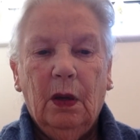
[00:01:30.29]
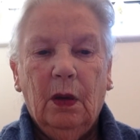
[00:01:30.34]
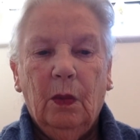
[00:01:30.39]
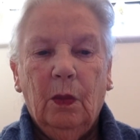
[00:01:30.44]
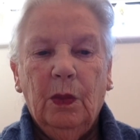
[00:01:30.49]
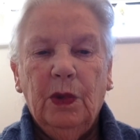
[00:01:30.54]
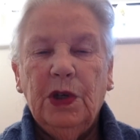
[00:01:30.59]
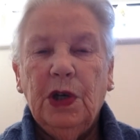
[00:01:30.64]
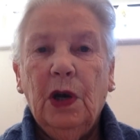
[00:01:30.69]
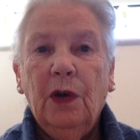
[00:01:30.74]

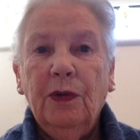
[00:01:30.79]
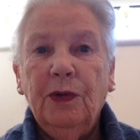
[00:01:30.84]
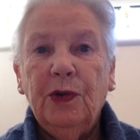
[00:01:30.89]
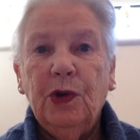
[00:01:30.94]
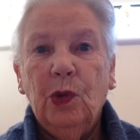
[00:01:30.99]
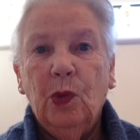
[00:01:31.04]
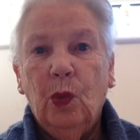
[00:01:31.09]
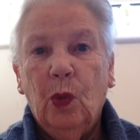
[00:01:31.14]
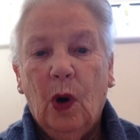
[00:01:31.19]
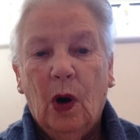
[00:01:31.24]
But after a
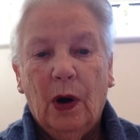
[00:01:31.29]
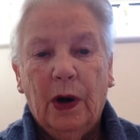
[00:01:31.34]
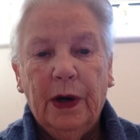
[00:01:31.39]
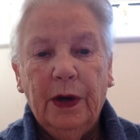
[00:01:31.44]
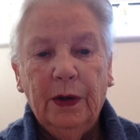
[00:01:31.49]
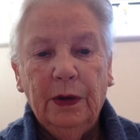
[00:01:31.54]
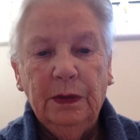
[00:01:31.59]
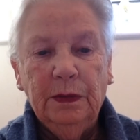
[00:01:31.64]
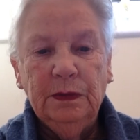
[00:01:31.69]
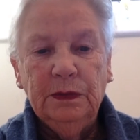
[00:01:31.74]

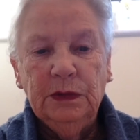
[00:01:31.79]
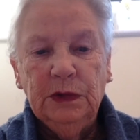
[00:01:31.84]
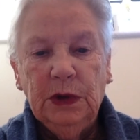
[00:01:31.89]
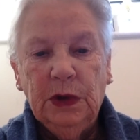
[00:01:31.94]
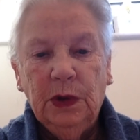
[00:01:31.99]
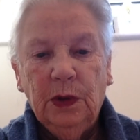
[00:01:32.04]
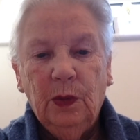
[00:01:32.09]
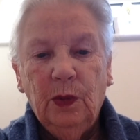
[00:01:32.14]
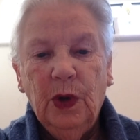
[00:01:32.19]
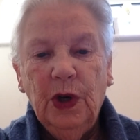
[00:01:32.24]
while,
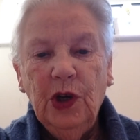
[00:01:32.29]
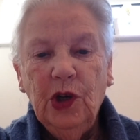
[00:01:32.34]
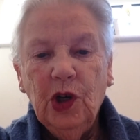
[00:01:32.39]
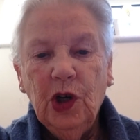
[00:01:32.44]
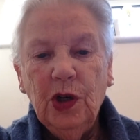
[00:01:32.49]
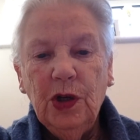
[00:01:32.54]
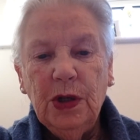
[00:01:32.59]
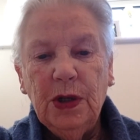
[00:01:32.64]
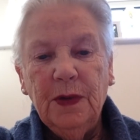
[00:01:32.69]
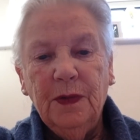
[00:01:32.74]
when
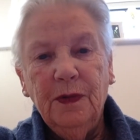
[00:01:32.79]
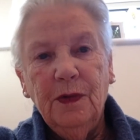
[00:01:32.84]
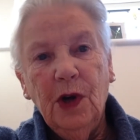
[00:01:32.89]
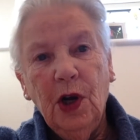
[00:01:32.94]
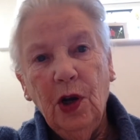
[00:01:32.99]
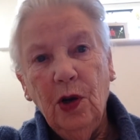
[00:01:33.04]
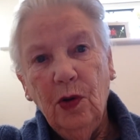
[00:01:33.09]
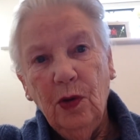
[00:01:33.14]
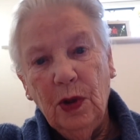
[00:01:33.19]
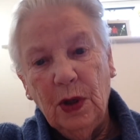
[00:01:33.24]
Joseph
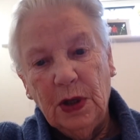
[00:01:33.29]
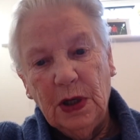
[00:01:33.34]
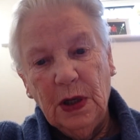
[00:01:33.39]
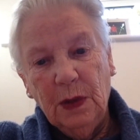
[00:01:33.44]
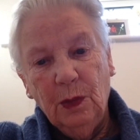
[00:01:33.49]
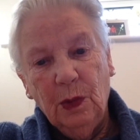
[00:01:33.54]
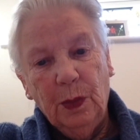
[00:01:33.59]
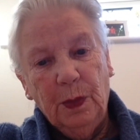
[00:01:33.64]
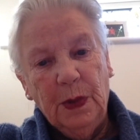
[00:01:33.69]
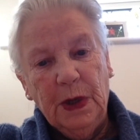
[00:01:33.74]
knew that it
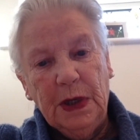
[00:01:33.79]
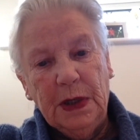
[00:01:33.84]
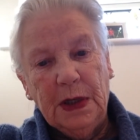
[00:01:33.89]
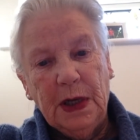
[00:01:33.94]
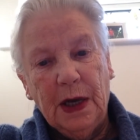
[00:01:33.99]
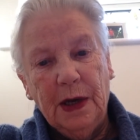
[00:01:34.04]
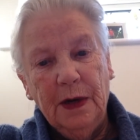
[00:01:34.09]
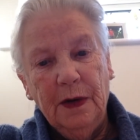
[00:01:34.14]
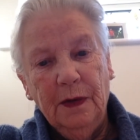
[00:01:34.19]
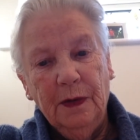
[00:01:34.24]
would be
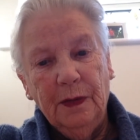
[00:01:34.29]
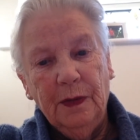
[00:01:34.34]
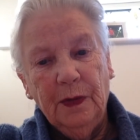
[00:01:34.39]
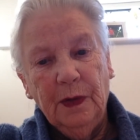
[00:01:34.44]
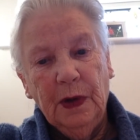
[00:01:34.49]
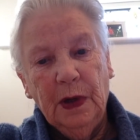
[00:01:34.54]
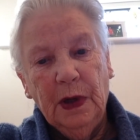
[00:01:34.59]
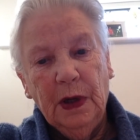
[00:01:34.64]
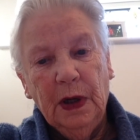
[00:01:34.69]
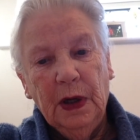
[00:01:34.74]
safe,
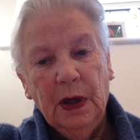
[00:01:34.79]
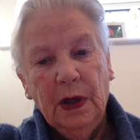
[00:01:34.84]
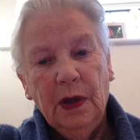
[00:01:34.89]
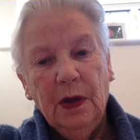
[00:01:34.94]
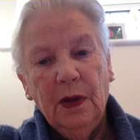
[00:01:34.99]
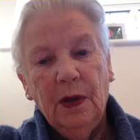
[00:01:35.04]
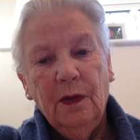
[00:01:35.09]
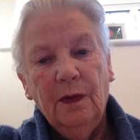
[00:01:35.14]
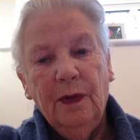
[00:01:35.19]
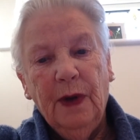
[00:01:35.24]

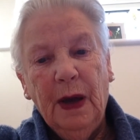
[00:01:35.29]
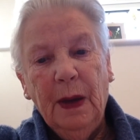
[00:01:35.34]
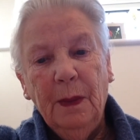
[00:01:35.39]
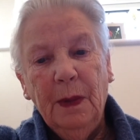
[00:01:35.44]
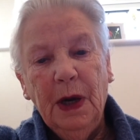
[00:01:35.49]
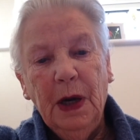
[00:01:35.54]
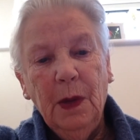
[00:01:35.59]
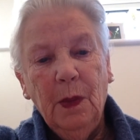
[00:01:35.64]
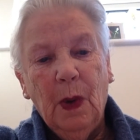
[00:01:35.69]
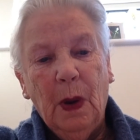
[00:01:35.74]
the
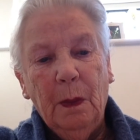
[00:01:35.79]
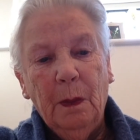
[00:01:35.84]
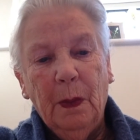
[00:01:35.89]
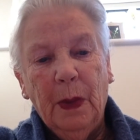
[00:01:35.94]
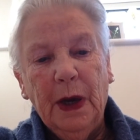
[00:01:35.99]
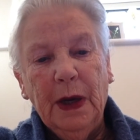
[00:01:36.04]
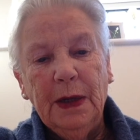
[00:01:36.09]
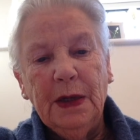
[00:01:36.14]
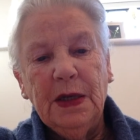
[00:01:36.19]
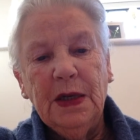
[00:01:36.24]
family went
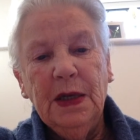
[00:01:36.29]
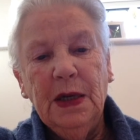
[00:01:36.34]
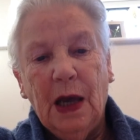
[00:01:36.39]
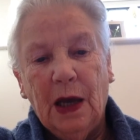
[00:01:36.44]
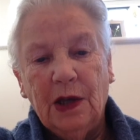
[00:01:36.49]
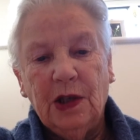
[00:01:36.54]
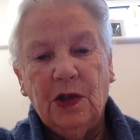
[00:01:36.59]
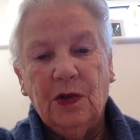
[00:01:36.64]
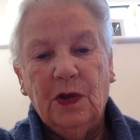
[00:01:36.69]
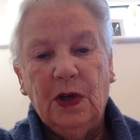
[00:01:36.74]
back to
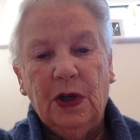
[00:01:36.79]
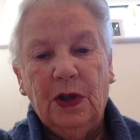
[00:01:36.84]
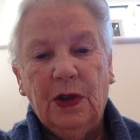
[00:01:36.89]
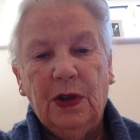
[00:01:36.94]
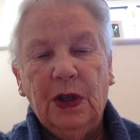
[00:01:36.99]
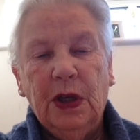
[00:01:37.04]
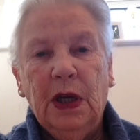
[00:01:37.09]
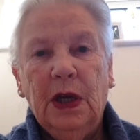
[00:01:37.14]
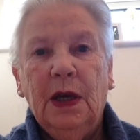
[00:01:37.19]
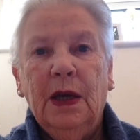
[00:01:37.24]
Nazareth
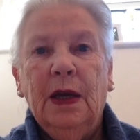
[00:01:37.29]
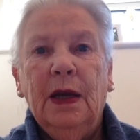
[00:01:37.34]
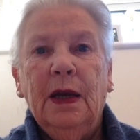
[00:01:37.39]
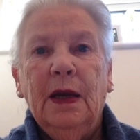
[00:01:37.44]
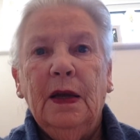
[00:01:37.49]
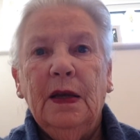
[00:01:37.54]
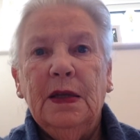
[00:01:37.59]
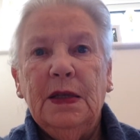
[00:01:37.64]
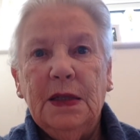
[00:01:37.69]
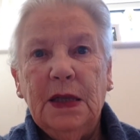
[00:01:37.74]

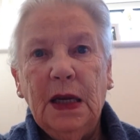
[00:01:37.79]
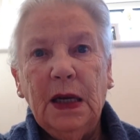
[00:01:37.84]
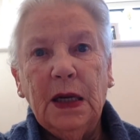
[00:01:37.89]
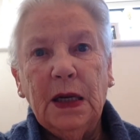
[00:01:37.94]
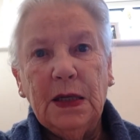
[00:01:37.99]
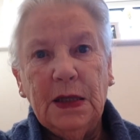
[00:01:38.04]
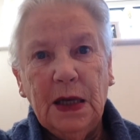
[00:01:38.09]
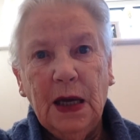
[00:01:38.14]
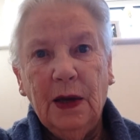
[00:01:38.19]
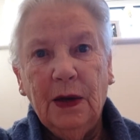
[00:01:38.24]
and settled
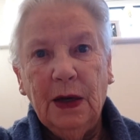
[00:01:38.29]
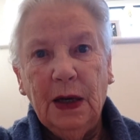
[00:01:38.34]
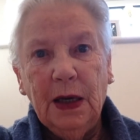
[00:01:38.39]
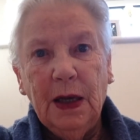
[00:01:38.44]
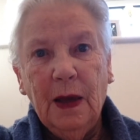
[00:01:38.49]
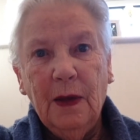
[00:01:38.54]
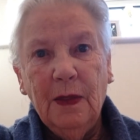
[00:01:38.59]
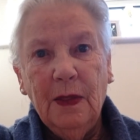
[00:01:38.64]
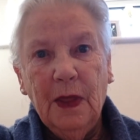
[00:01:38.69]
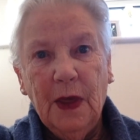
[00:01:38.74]
down
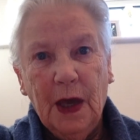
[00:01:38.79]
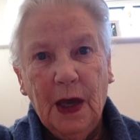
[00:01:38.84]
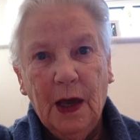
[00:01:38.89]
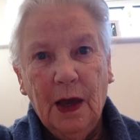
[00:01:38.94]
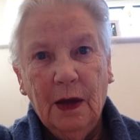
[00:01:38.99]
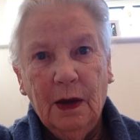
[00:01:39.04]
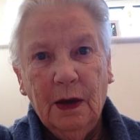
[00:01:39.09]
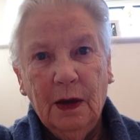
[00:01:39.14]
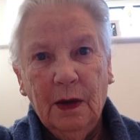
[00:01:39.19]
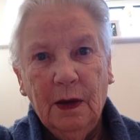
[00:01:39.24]
again
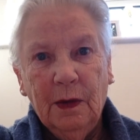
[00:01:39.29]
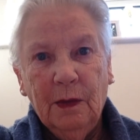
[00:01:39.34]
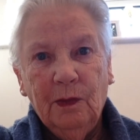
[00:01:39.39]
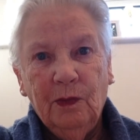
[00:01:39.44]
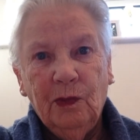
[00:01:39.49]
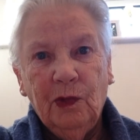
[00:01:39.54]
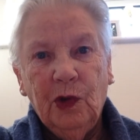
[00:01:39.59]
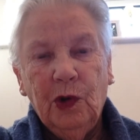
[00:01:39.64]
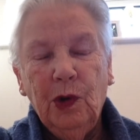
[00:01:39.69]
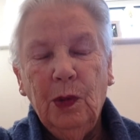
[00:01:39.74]
there.
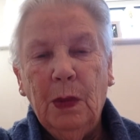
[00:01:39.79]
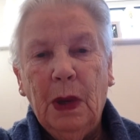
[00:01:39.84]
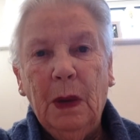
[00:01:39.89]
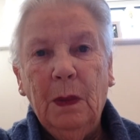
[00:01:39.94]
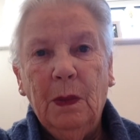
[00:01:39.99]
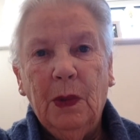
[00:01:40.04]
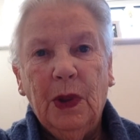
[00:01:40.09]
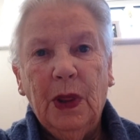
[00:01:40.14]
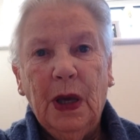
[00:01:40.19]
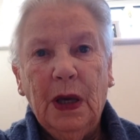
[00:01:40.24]
Do you
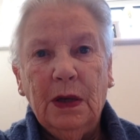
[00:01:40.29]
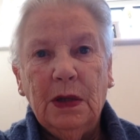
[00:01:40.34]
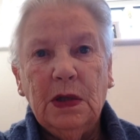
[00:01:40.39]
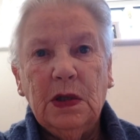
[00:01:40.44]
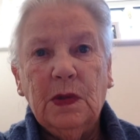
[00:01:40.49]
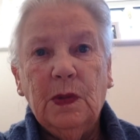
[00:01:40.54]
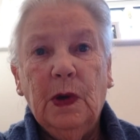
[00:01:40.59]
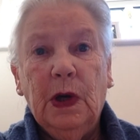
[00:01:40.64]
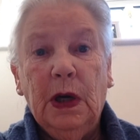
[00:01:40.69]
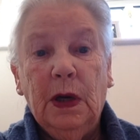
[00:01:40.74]
remember, that's
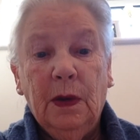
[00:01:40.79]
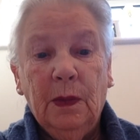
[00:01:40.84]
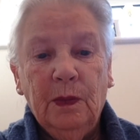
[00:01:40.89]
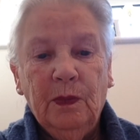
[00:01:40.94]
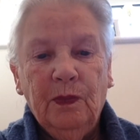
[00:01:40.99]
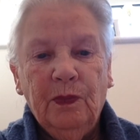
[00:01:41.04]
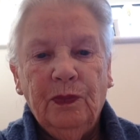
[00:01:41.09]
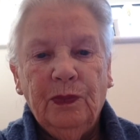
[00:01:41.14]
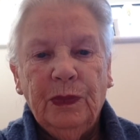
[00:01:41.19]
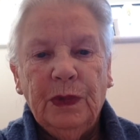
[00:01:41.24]
where
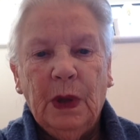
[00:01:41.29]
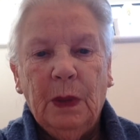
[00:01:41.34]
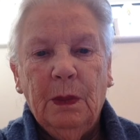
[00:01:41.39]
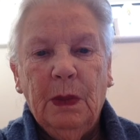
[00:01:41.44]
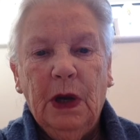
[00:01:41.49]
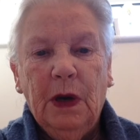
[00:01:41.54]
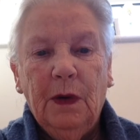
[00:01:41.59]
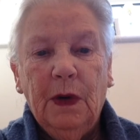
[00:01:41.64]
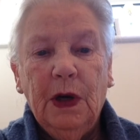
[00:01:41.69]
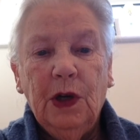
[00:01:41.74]

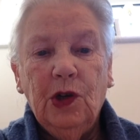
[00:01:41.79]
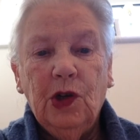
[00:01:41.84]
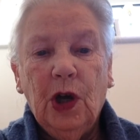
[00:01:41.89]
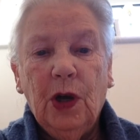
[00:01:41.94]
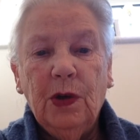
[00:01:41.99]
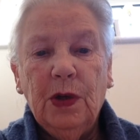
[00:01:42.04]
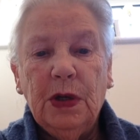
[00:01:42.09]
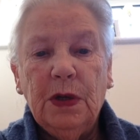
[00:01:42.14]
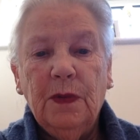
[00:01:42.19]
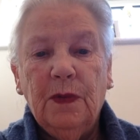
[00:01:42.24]
Mary and
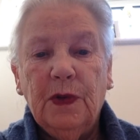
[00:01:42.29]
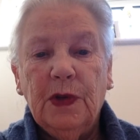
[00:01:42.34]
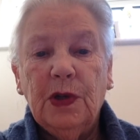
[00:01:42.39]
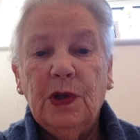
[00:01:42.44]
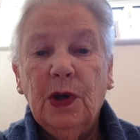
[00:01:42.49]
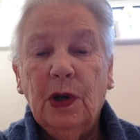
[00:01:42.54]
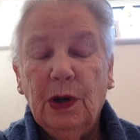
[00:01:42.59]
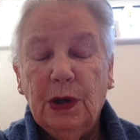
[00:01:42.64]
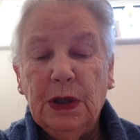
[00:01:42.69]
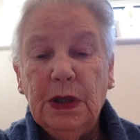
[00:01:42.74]
Joseph
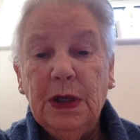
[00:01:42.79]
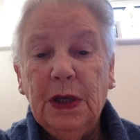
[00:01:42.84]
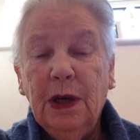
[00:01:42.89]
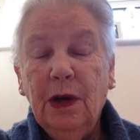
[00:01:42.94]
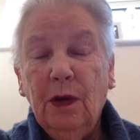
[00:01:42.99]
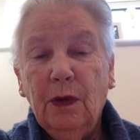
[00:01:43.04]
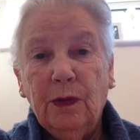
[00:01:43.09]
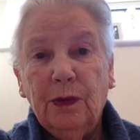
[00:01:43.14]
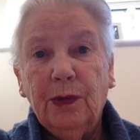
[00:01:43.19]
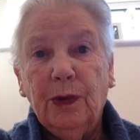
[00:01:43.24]
started
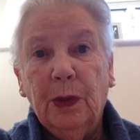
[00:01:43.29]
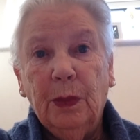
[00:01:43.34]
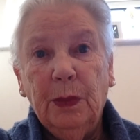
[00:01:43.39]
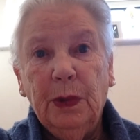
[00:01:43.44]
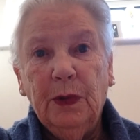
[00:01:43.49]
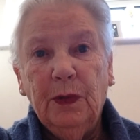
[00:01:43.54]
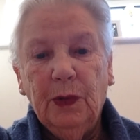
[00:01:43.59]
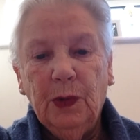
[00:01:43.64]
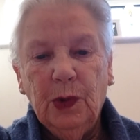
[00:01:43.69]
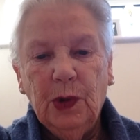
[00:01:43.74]
out from
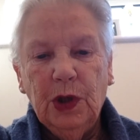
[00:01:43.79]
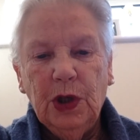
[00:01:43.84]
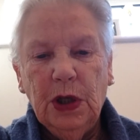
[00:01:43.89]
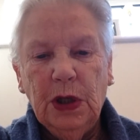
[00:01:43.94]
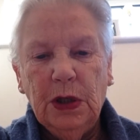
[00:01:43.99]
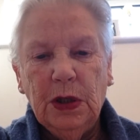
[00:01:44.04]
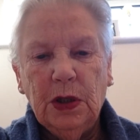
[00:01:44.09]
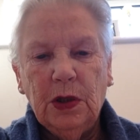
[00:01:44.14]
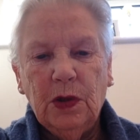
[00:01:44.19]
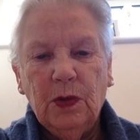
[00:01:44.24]
before
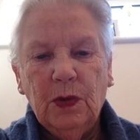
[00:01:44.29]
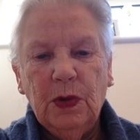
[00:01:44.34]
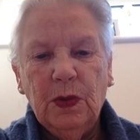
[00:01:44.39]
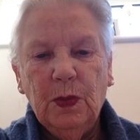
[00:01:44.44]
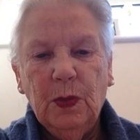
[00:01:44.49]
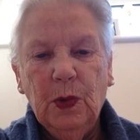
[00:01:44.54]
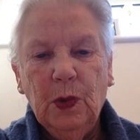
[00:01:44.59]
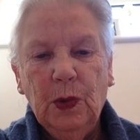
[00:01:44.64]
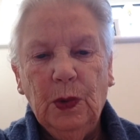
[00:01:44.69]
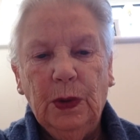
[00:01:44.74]
Jesus was
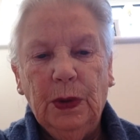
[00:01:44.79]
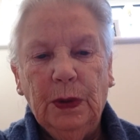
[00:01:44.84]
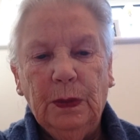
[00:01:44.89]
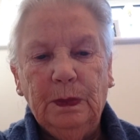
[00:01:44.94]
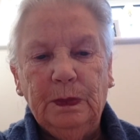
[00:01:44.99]
born.